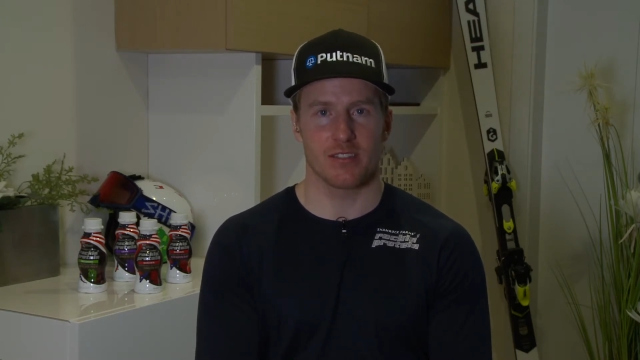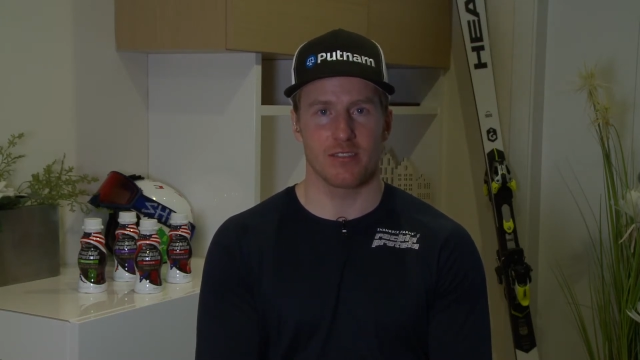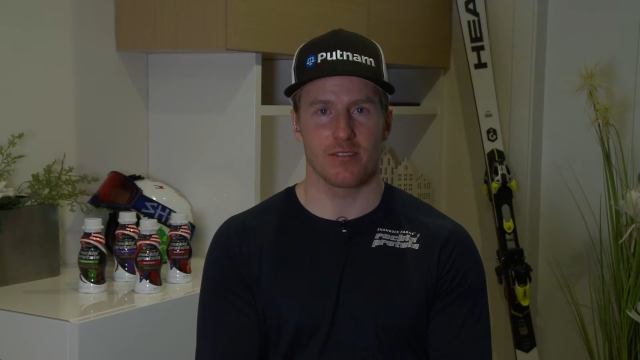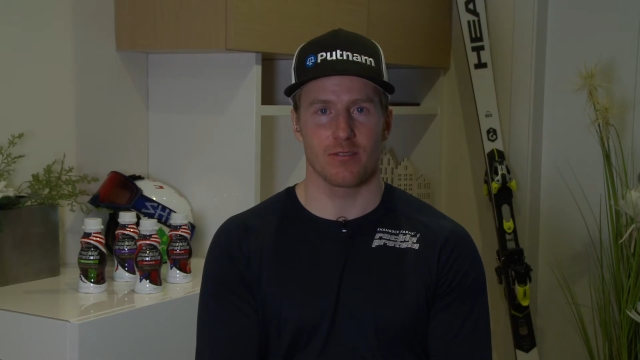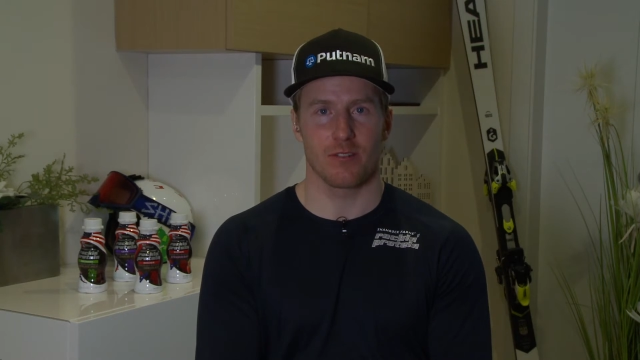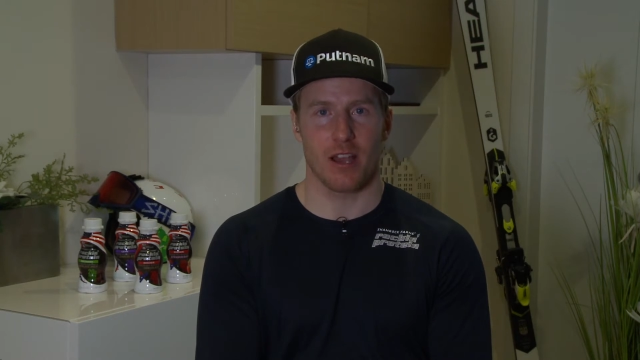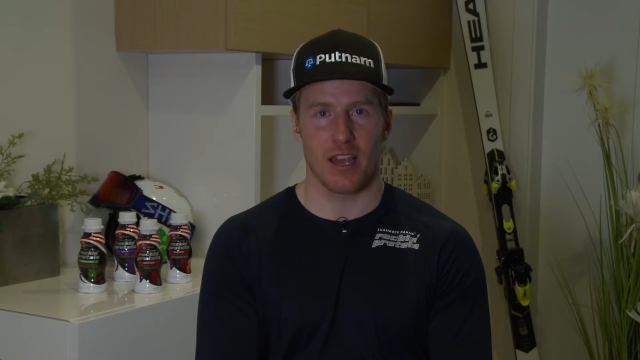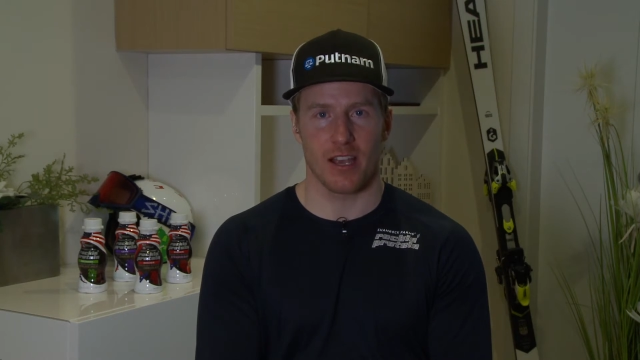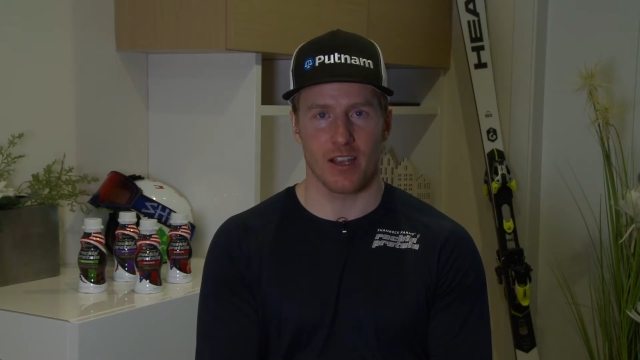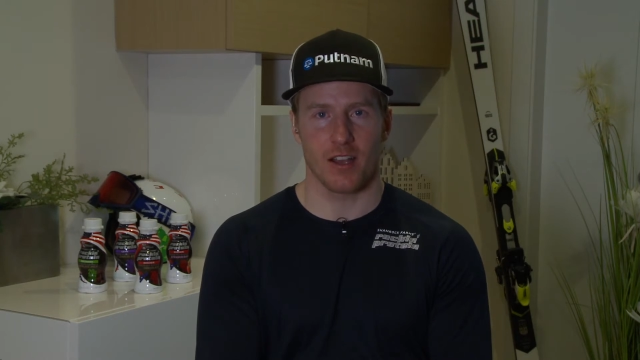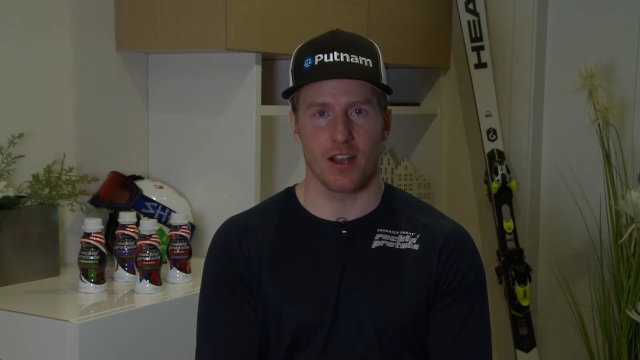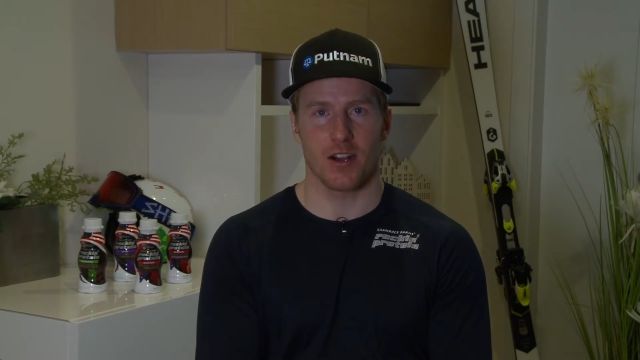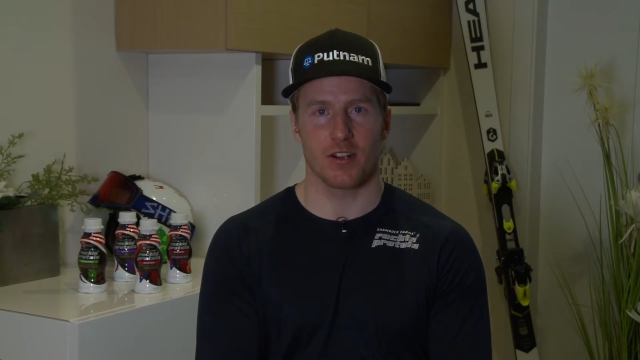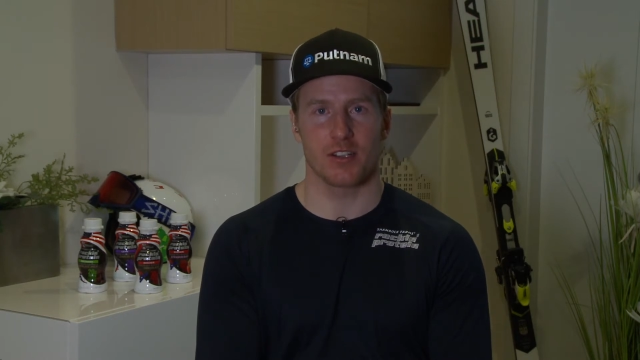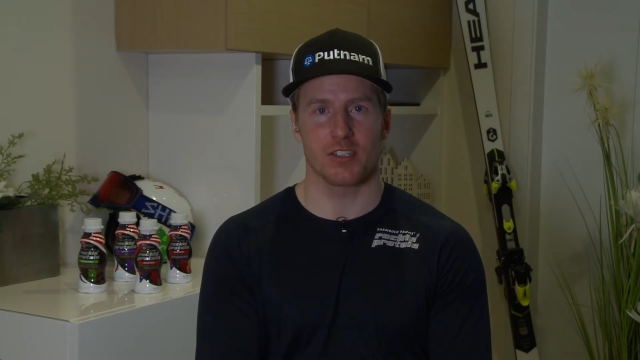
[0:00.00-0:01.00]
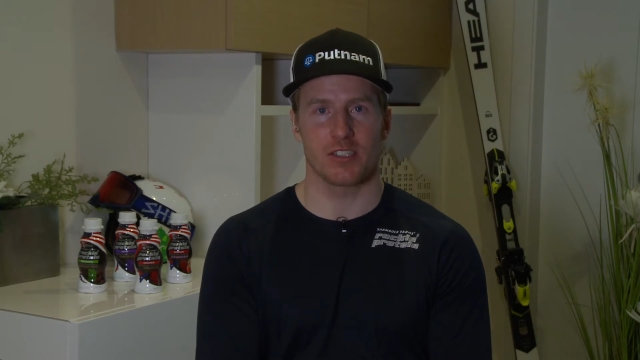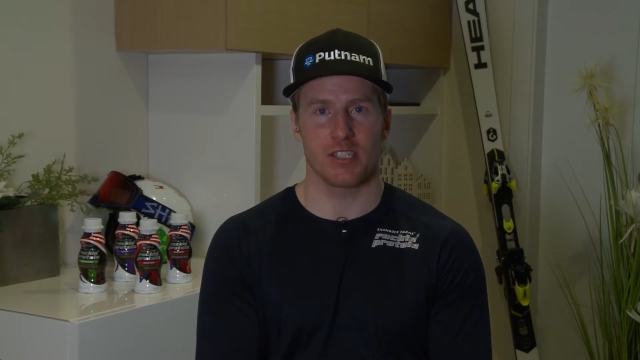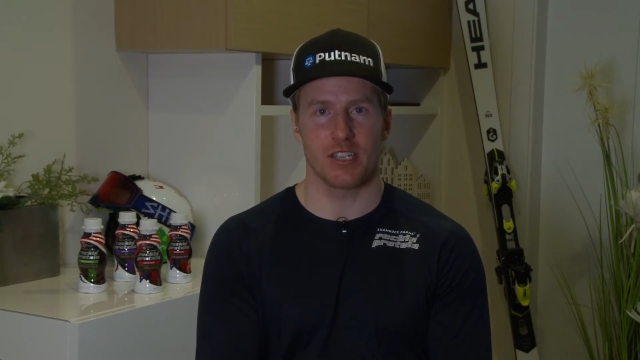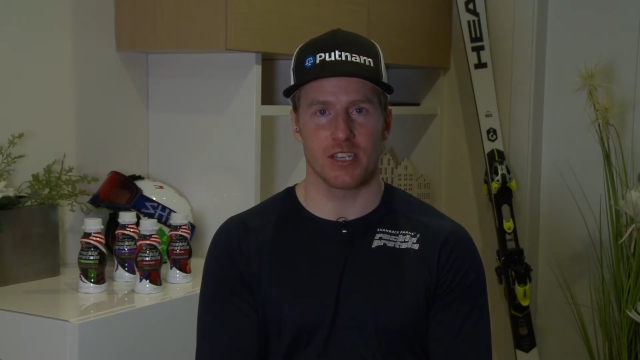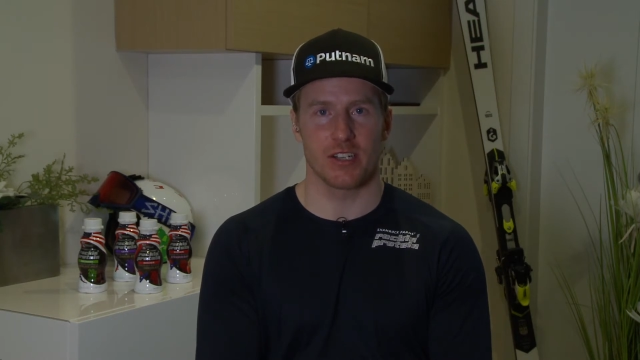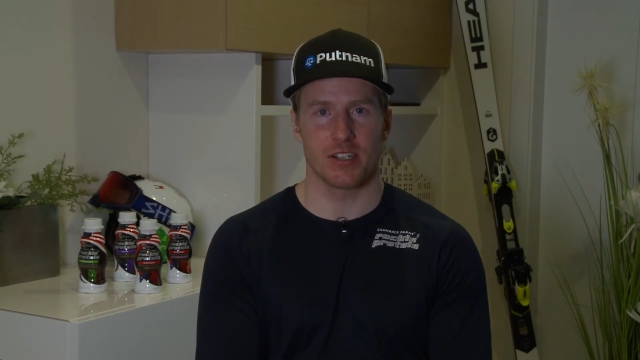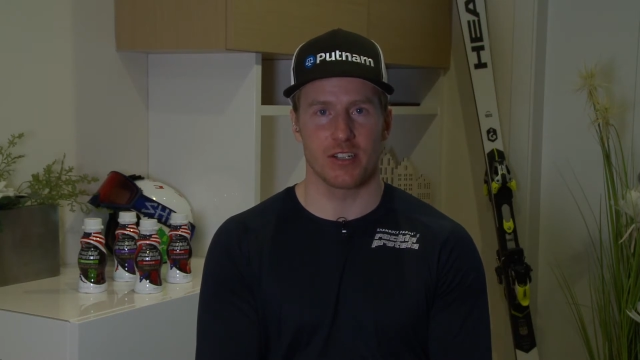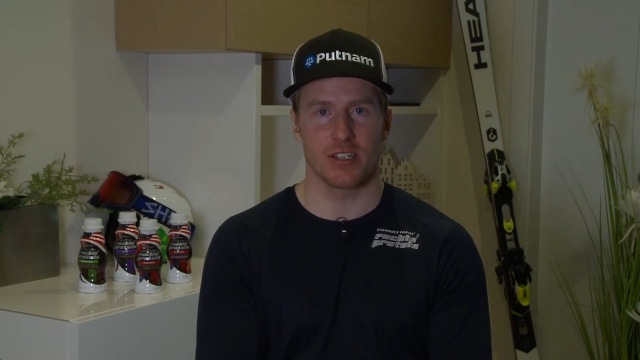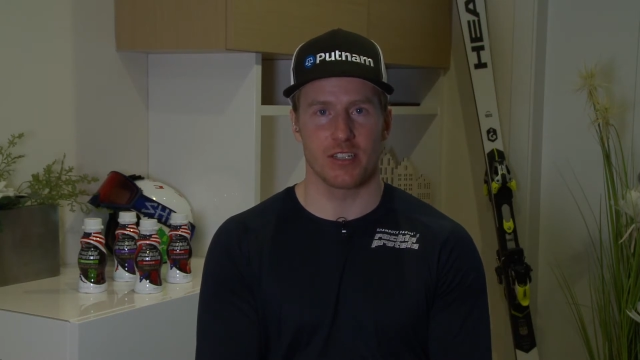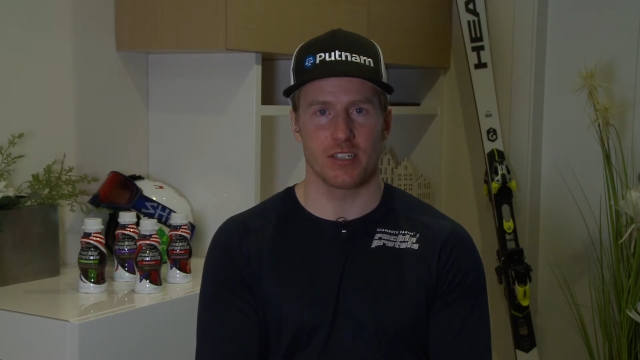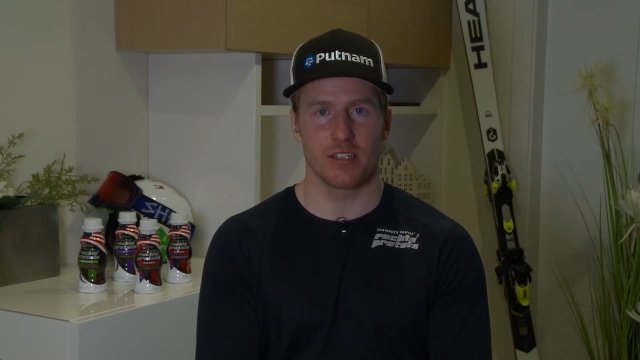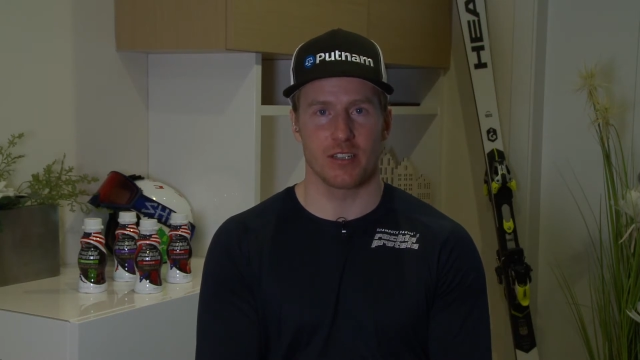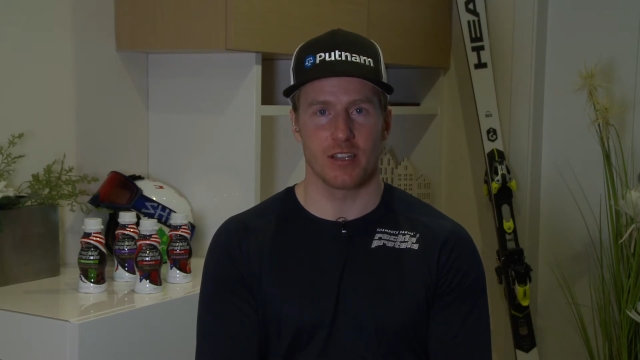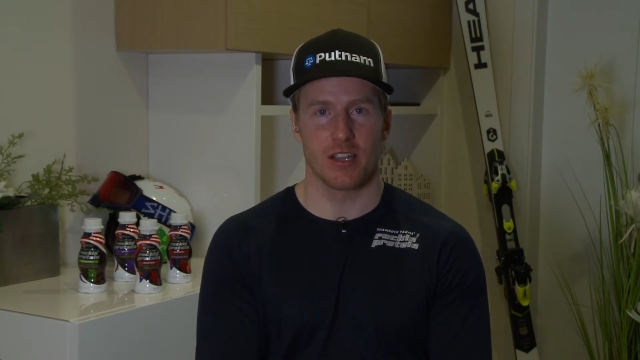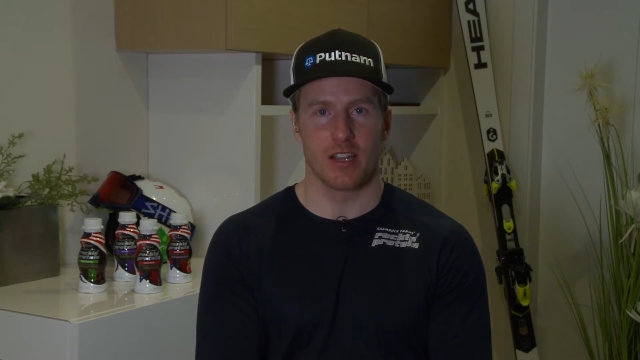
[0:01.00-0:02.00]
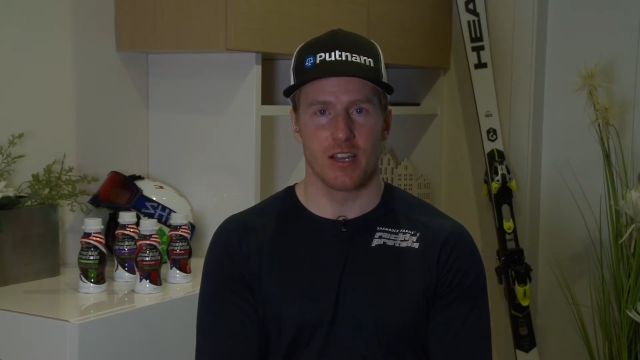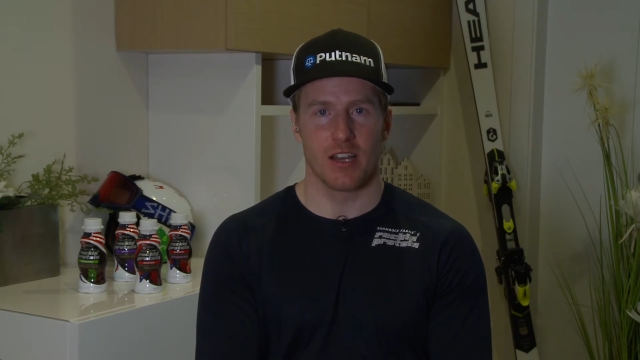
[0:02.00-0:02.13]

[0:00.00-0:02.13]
Ryan Cochran-Siegel and